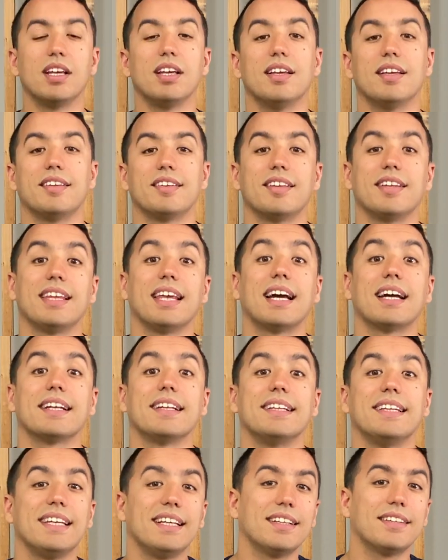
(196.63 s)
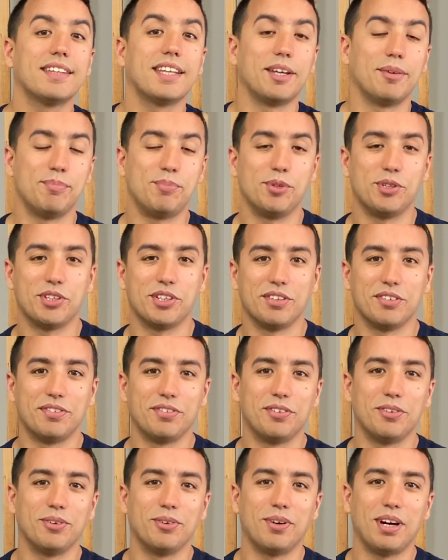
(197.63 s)
So the ideal temperature
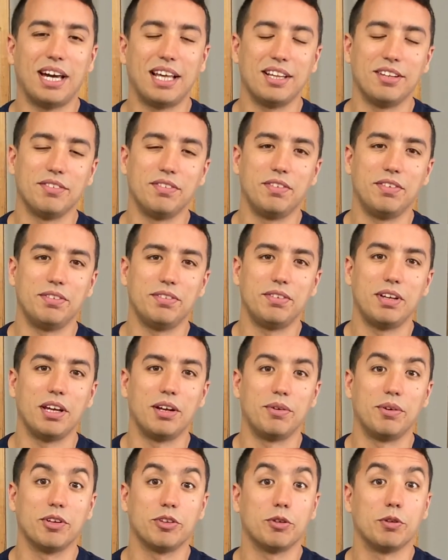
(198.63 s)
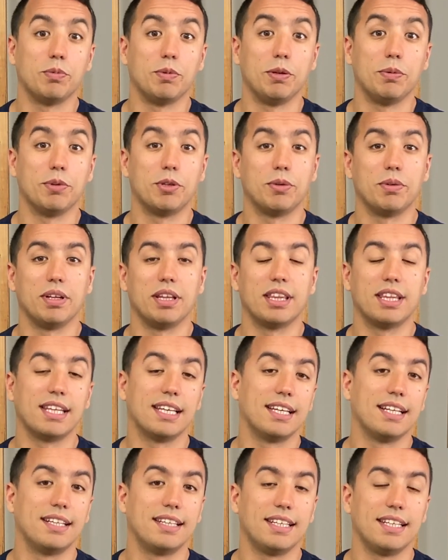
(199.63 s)
for aloe vera would be between
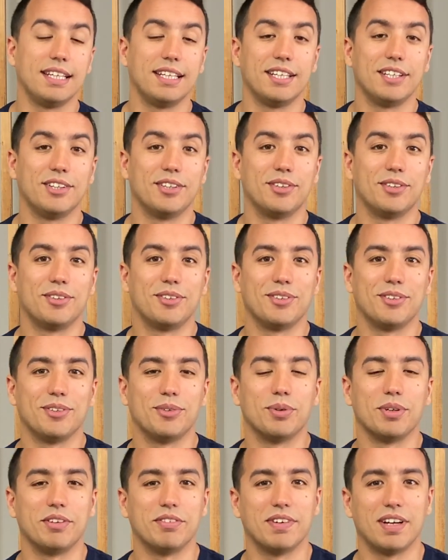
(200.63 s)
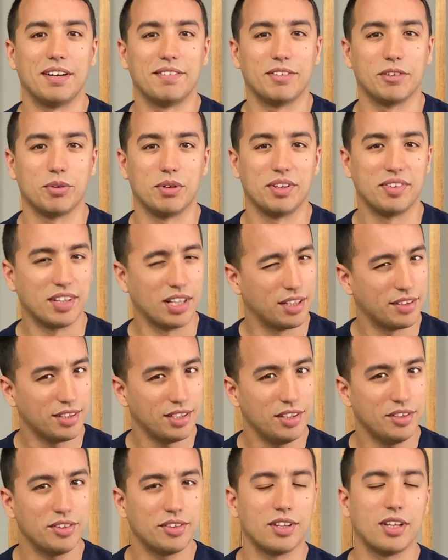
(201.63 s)
13 to 25 degrees
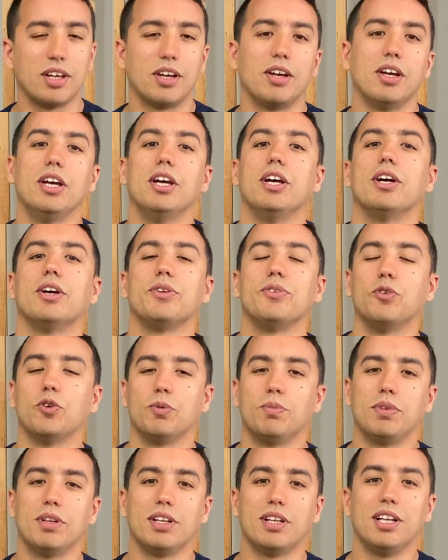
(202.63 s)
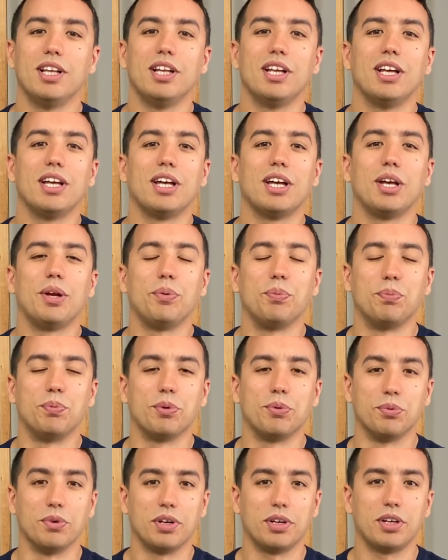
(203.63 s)
Celsius, so normal
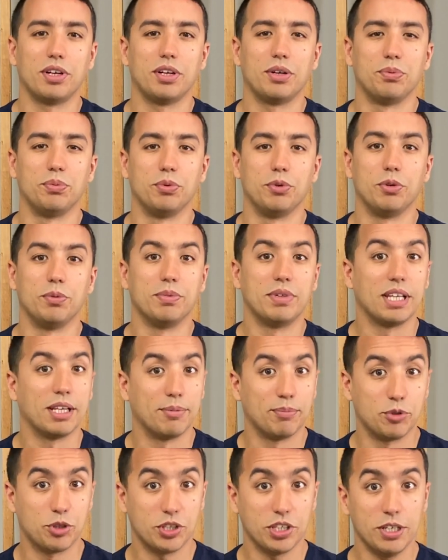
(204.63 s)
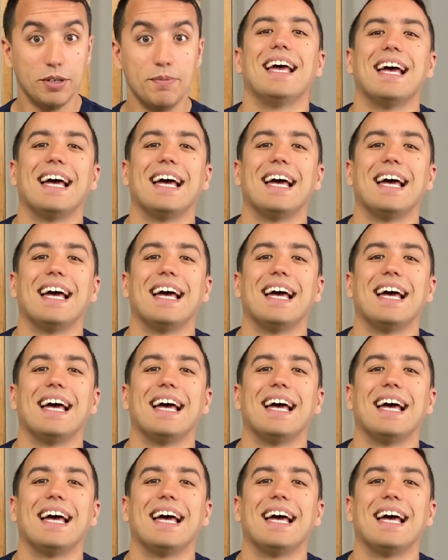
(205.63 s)
room temperature.